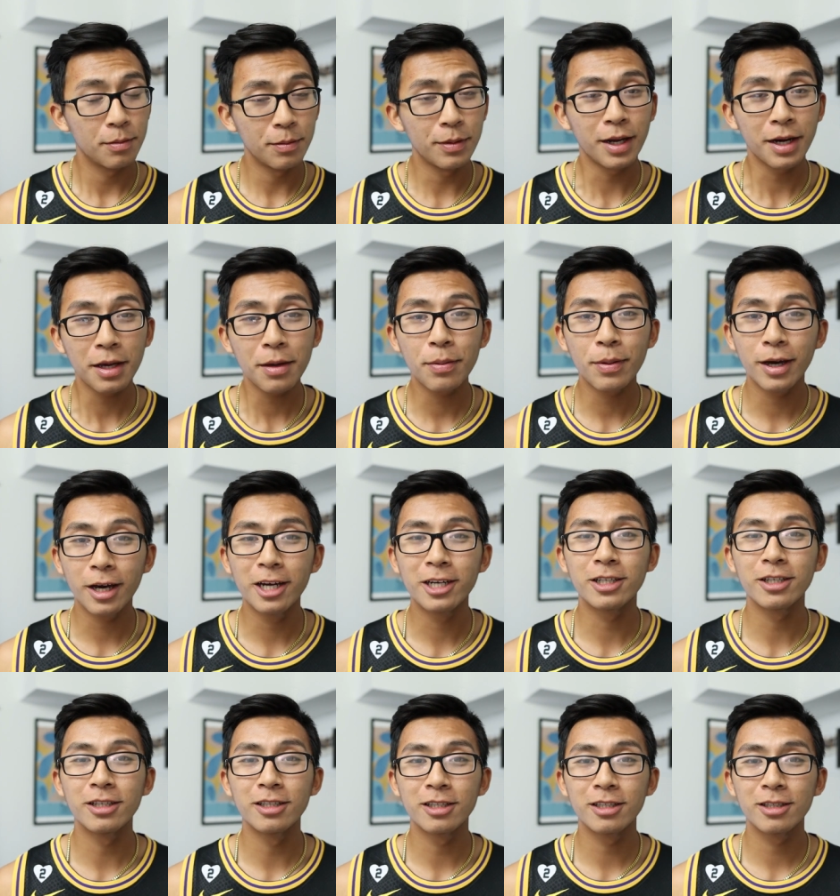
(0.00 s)
Many
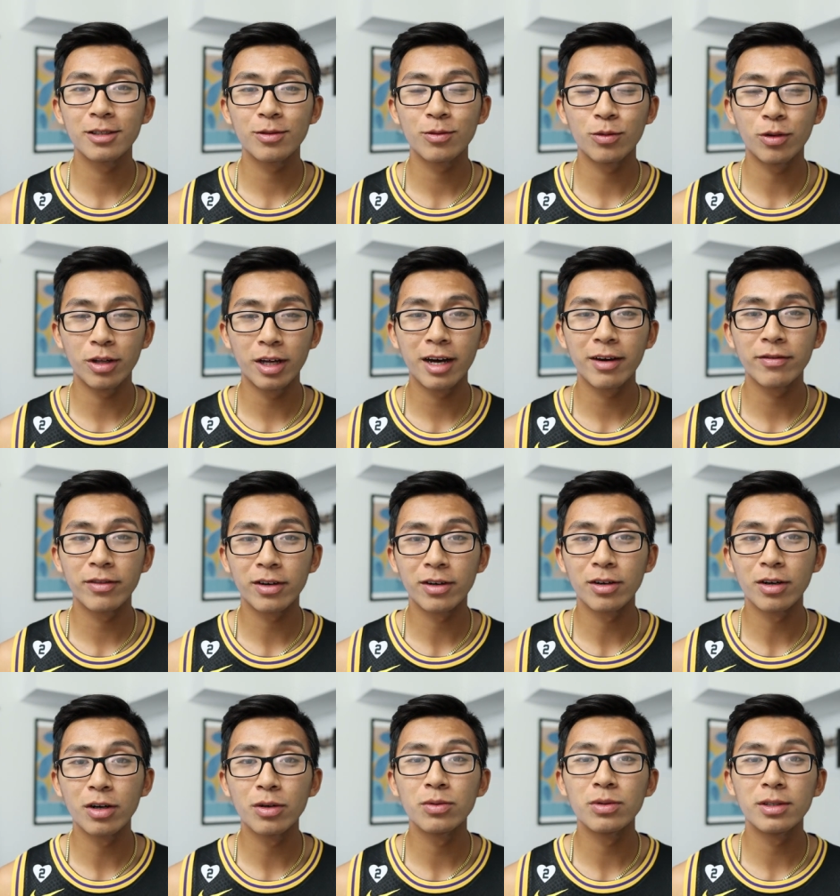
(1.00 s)
patients will have
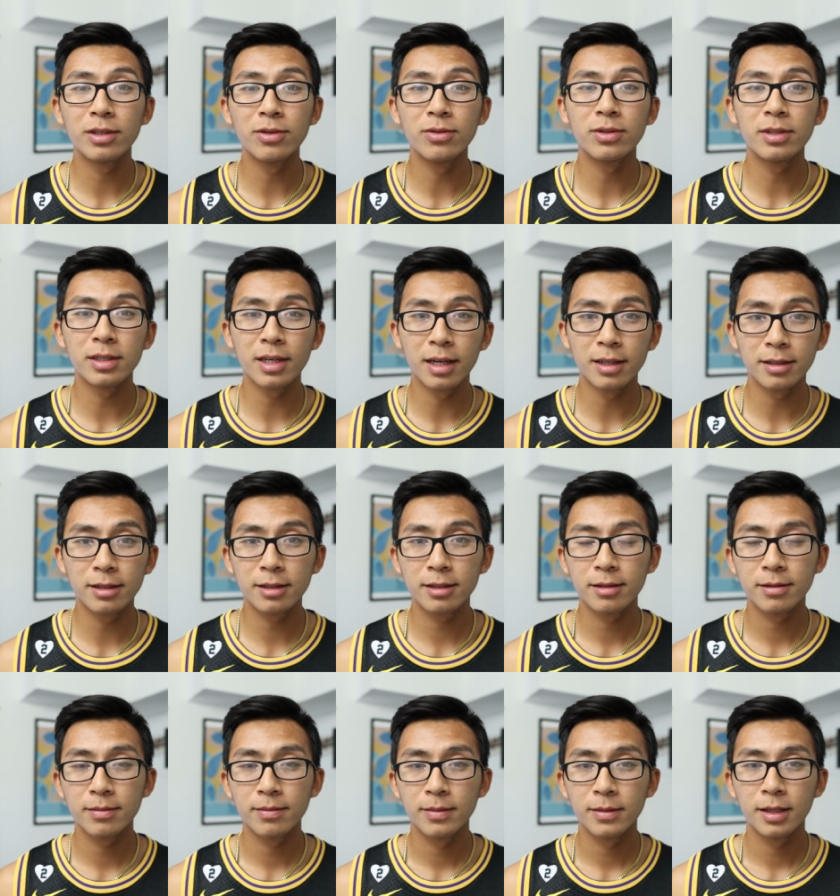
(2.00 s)
their own 2 cents.
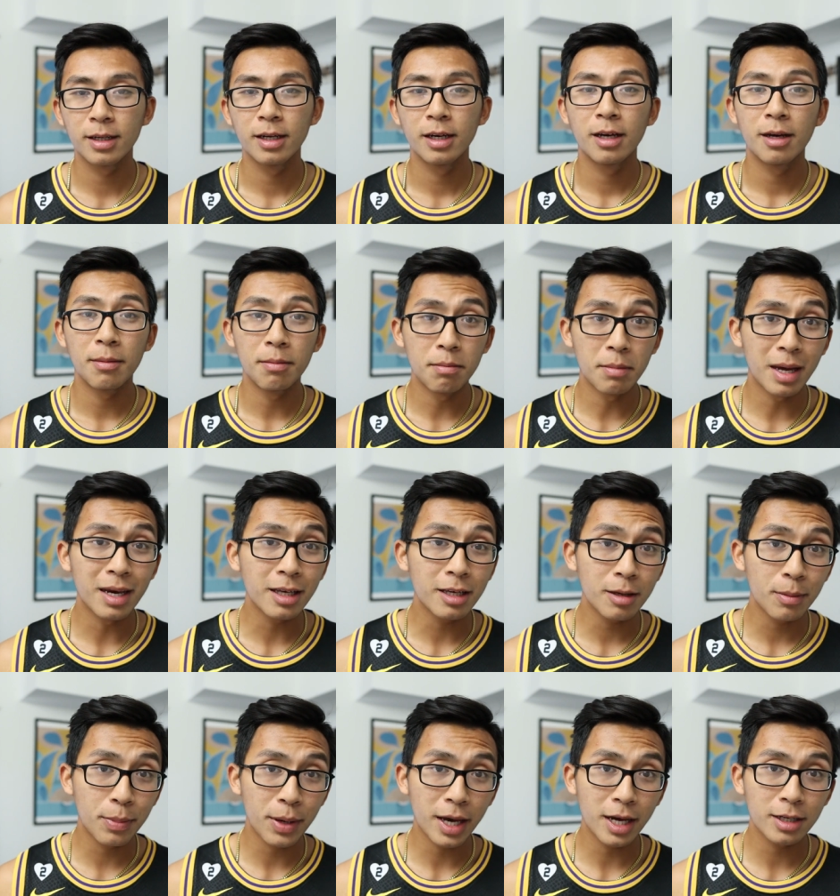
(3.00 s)

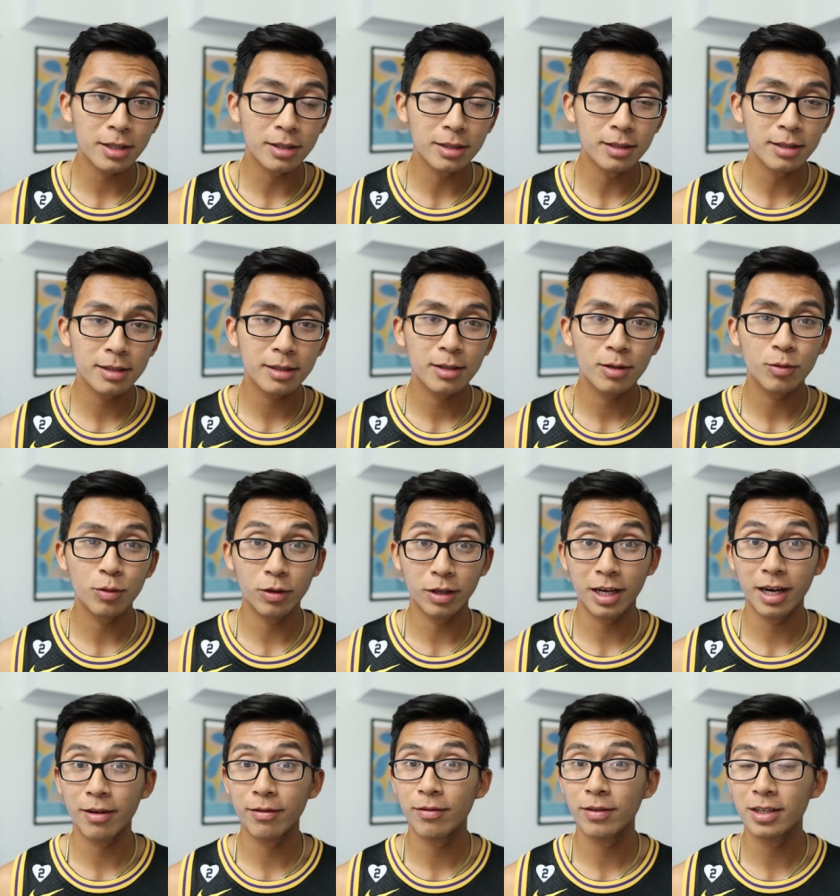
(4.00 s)
Many patients will
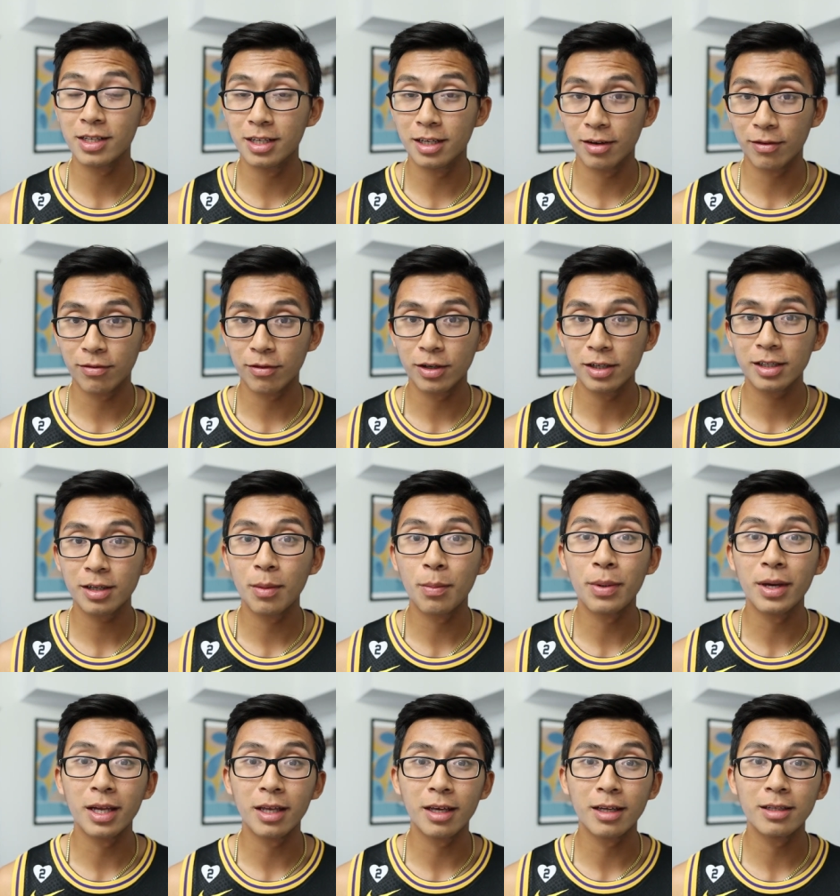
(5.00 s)
have different
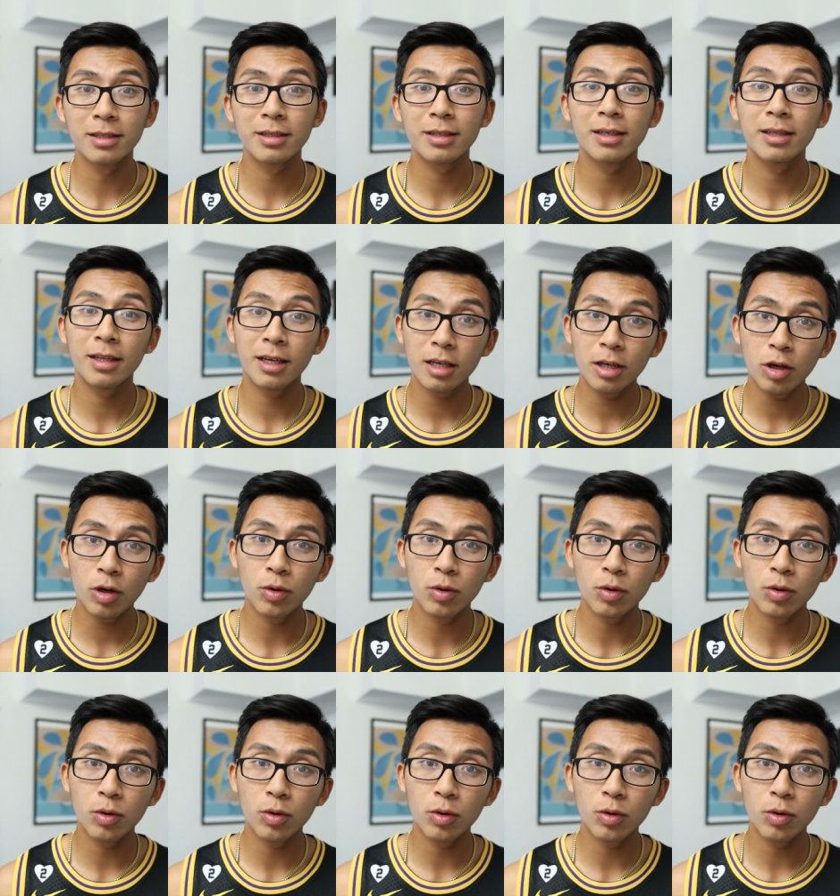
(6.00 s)
opinions than